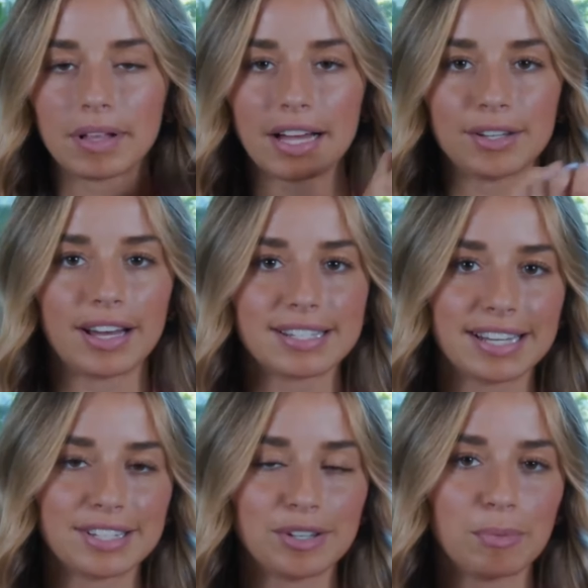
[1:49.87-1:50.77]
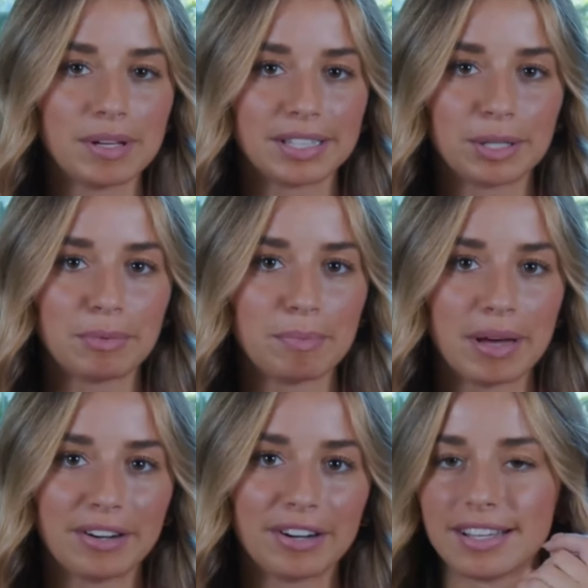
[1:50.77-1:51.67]
glad you guys get to know me a little bit
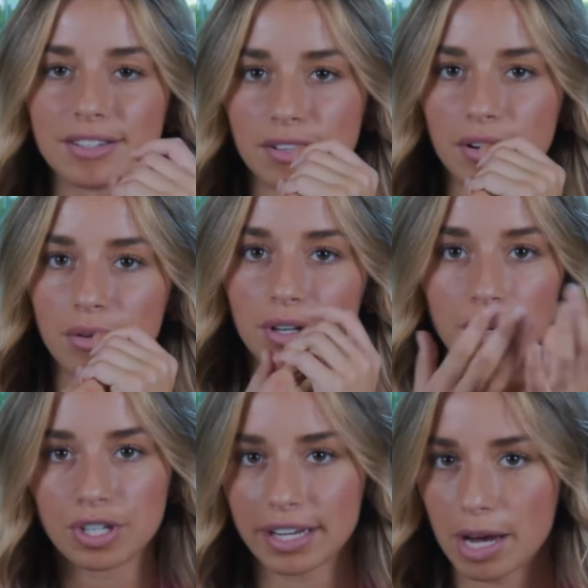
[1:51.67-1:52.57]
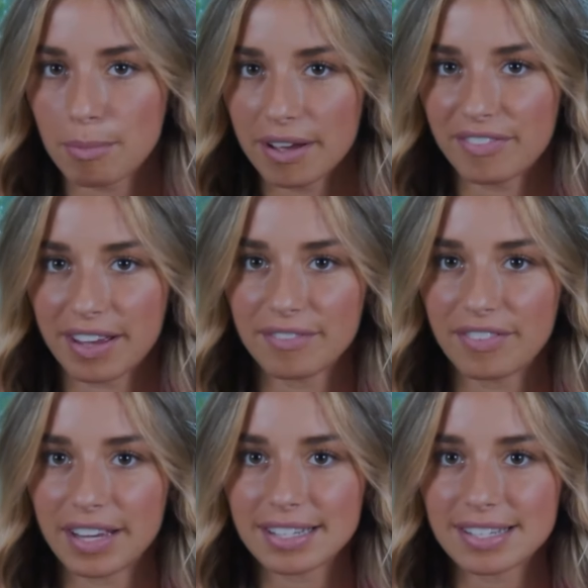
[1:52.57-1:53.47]
better. So go check out my
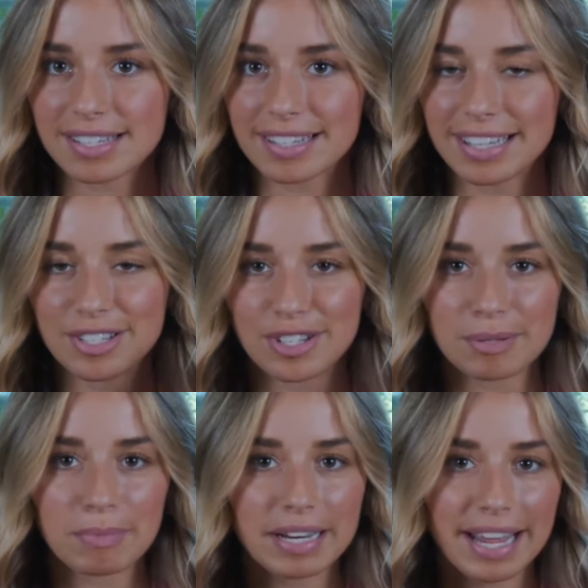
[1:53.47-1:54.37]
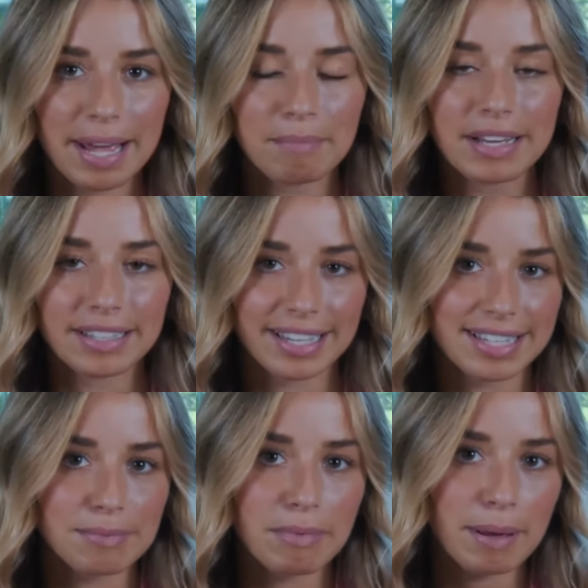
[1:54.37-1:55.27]
Fanfix. It's just my name. My link
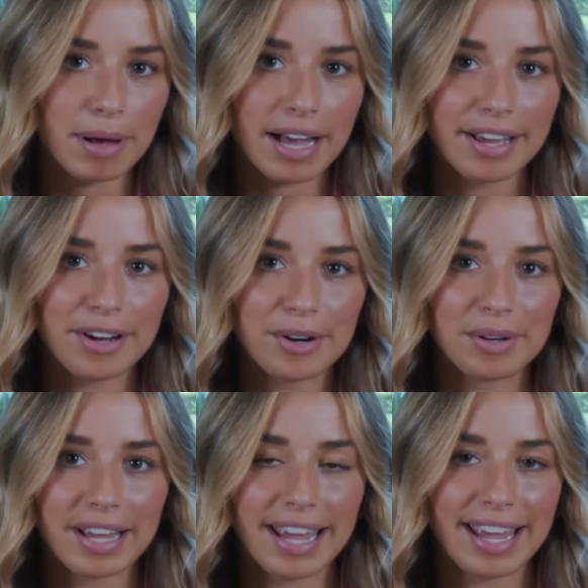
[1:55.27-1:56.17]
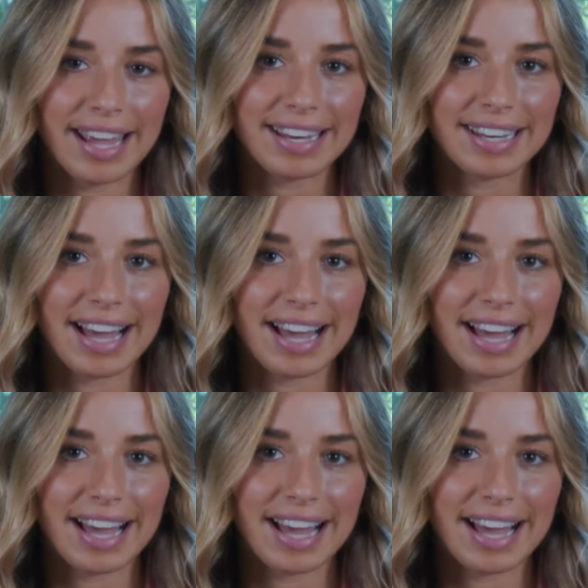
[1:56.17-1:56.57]
is in my bio. And